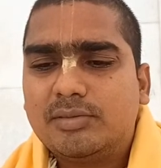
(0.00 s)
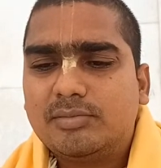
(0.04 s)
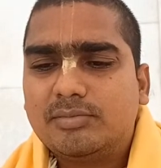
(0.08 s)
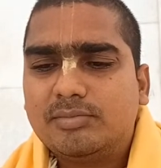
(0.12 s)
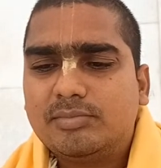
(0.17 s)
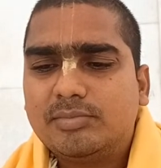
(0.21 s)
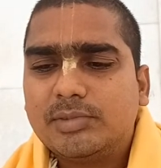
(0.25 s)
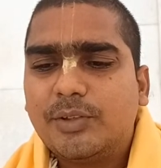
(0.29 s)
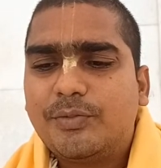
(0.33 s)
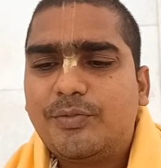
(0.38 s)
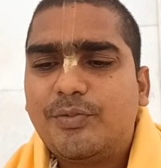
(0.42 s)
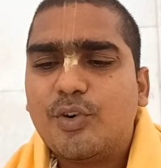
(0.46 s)

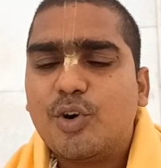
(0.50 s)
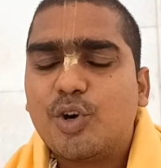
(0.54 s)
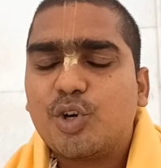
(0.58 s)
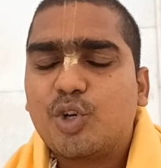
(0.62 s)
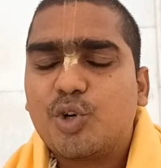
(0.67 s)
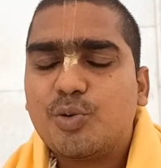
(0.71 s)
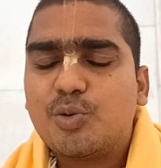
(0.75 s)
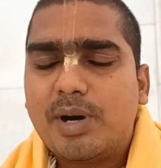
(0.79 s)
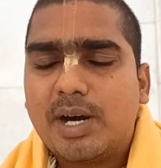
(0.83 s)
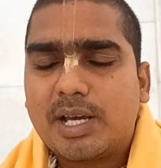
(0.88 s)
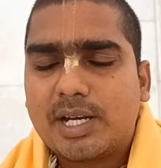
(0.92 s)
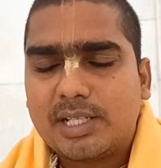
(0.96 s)
the 4
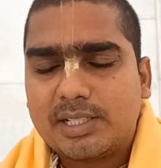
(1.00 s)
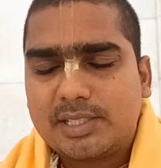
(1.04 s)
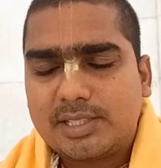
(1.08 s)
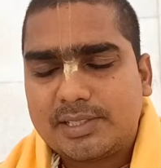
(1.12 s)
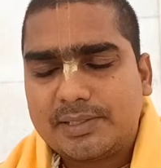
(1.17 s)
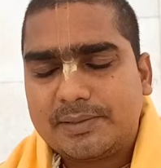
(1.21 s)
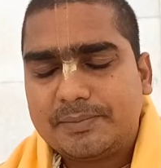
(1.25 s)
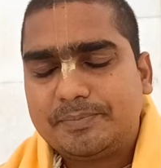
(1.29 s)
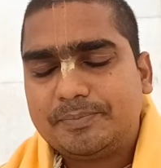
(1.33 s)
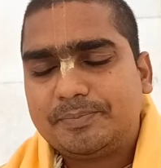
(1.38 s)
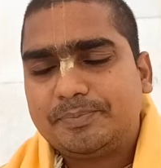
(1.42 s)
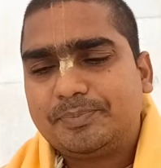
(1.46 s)

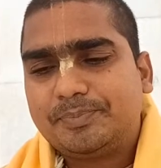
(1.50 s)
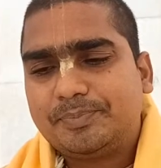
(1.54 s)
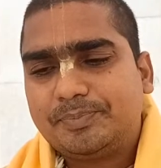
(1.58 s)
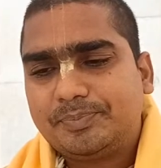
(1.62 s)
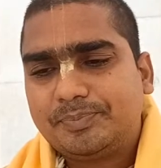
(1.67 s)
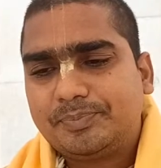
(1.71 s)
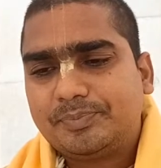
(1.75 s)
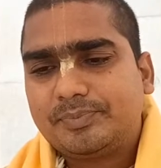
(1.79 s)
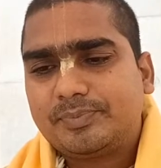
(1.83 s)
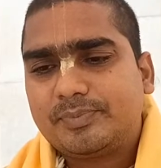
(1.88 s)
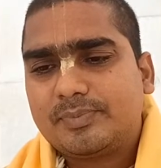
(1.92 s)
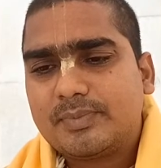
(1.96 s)
Kumaras.
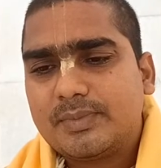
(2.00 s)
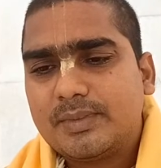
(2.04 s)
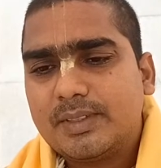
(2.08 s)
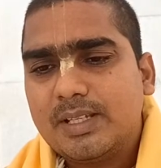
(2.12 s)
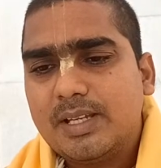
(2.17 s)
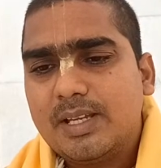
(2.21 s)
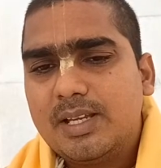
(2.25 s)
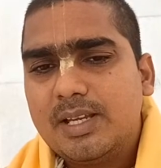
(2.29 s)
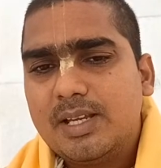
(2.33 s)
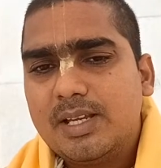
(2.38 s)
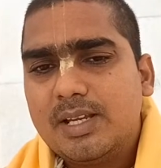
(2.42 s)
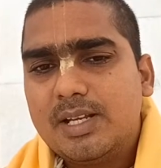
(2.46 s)

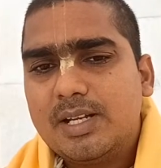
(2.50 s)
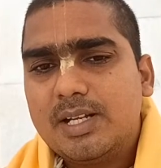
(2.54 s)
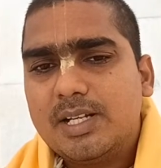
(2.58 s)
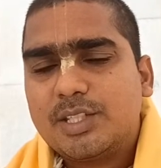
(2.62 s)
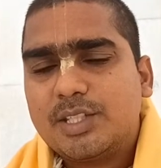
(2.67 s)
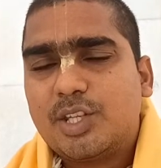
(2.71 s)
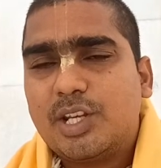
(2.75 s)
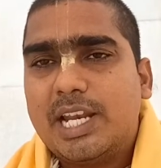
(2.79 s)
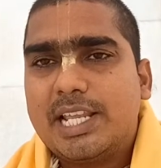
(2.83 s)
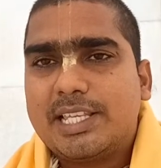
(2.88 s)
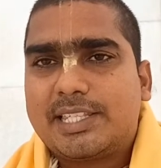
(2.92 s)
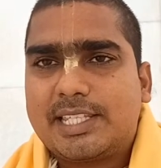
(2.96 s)

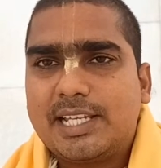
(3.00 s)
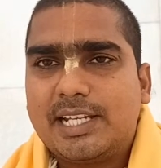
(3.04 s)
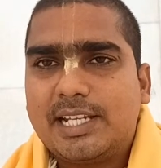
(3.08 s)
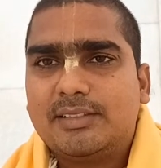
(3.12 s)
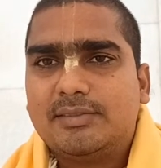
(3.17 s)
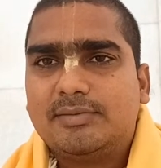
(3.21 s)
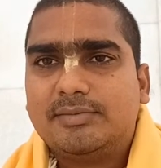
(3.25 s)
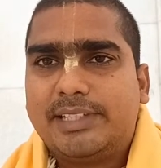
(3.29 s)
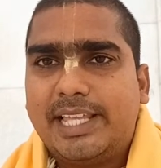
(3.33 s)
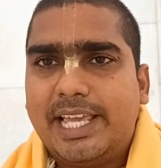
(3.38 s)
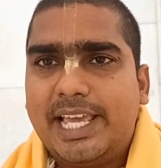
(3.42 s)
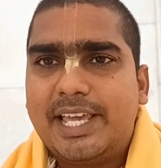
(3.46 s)
So lesson
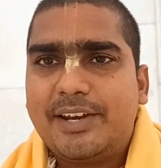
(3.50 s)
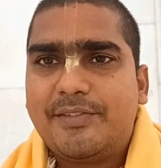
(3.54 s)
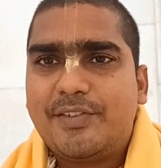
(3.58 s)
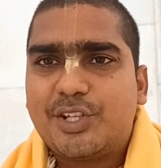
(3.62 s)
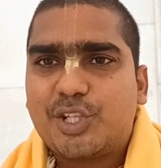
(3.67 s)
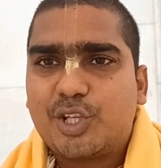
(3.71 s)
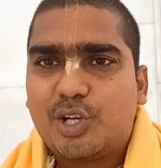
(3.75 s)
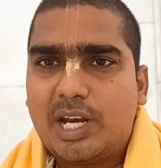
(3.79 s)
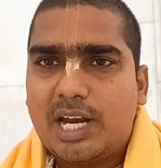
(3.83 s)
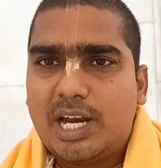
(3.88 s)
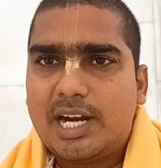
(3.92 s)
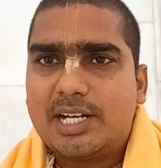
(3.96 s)
there we
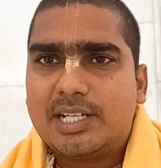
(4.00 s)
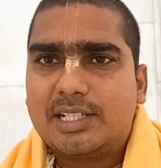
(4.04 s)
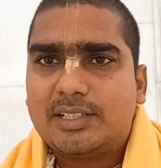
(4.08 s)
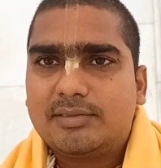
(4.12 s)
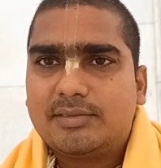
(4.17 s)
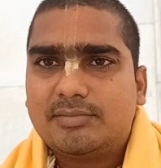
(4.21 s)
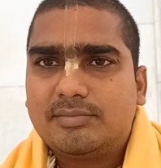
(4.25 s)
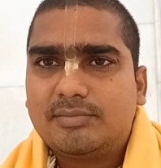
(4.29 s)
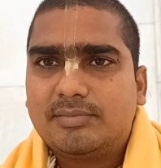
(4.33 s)
should learn.